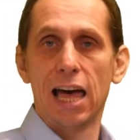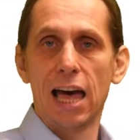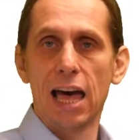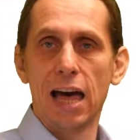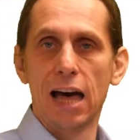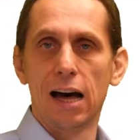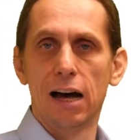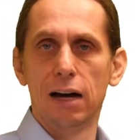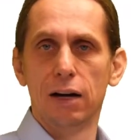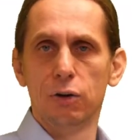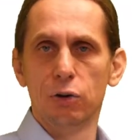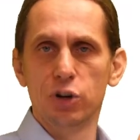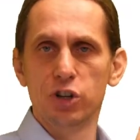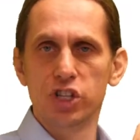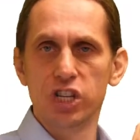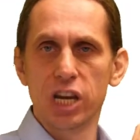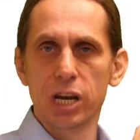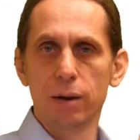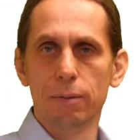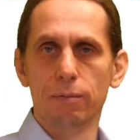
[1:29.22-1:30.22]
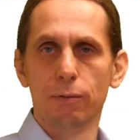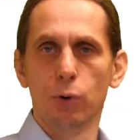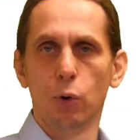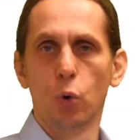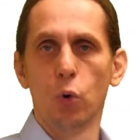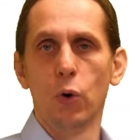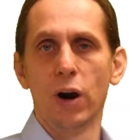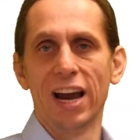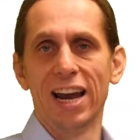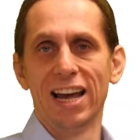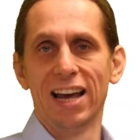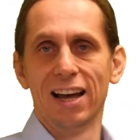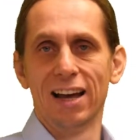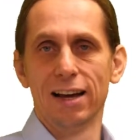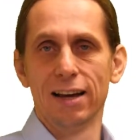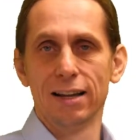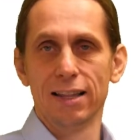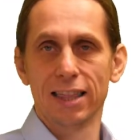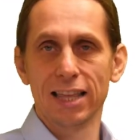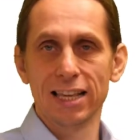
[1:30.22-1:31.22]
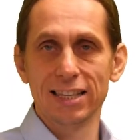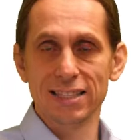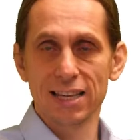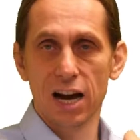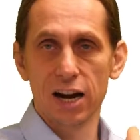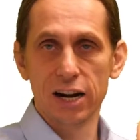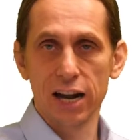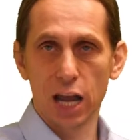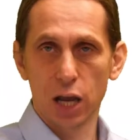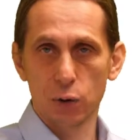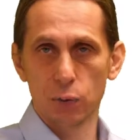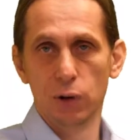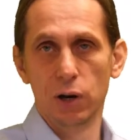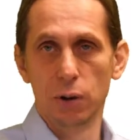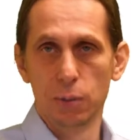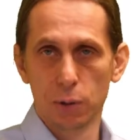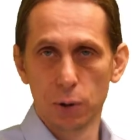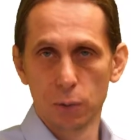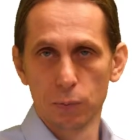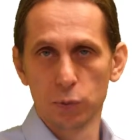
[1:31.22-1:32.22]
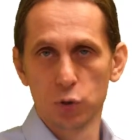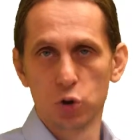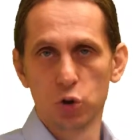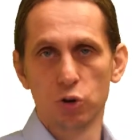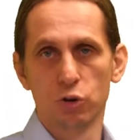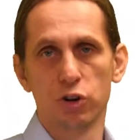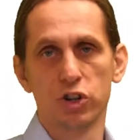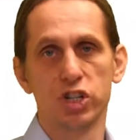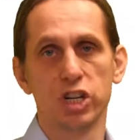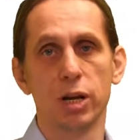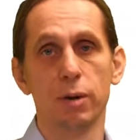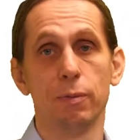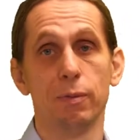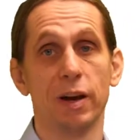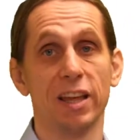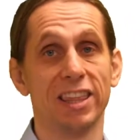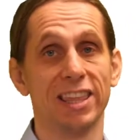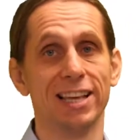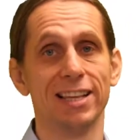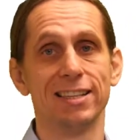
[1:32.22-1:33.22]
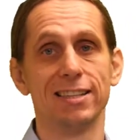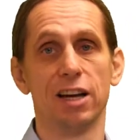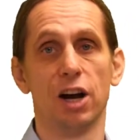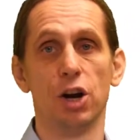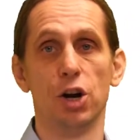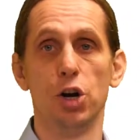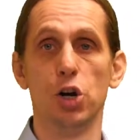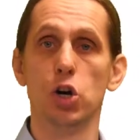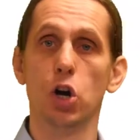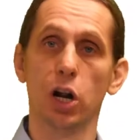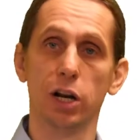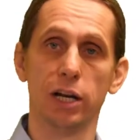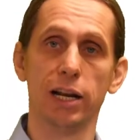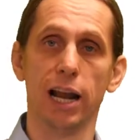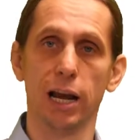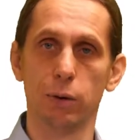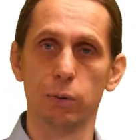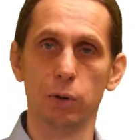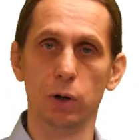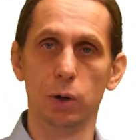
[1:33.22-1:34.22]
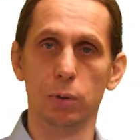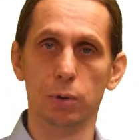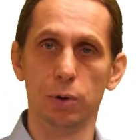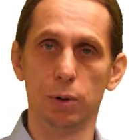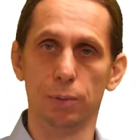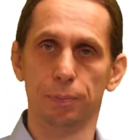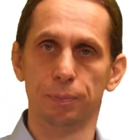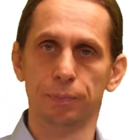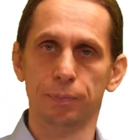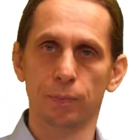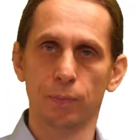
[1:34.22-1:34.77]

a regime where things are in equilibrium to a regime where things are not in equilibrium.